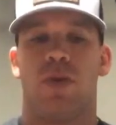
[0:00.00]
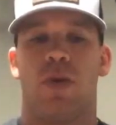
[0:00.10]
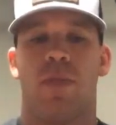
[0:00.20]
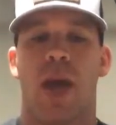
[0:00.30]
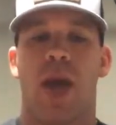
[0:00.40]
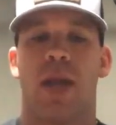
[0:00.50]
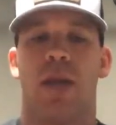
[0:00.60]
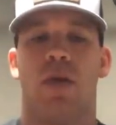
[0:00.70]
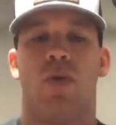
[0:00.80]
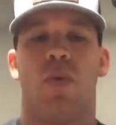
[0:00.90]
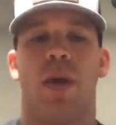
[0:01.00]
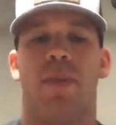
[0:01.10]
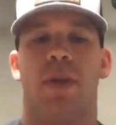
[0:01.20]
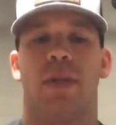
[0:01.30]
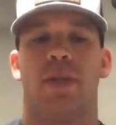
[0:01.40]
through your pack, getting your
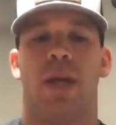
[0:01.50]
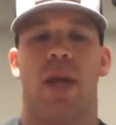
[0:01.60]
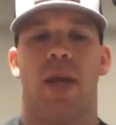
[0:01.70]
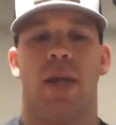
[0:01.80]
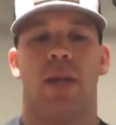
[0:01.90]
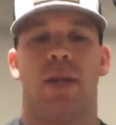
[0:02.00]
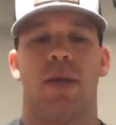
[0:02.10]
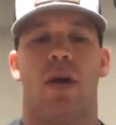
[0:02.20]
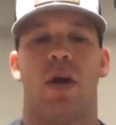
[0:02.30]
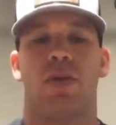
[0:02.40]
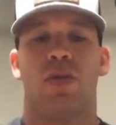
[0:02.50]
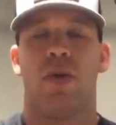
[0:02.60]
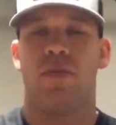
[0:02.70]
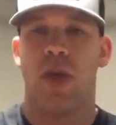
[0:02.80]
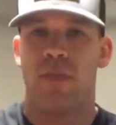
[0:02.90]
weapons, and also
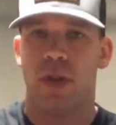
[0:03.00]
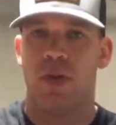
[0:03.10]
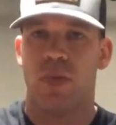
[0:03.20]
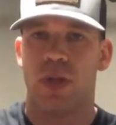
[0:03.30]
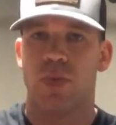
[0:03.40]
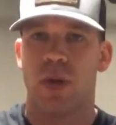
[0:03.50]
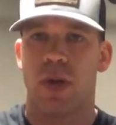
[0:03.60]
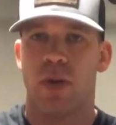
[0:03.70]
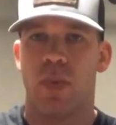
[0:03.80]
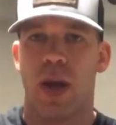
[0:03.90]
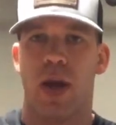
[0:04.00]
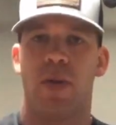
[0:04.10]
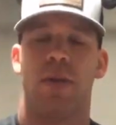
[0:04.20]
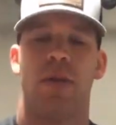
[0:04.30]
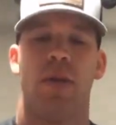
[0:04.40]
if you have little ones running around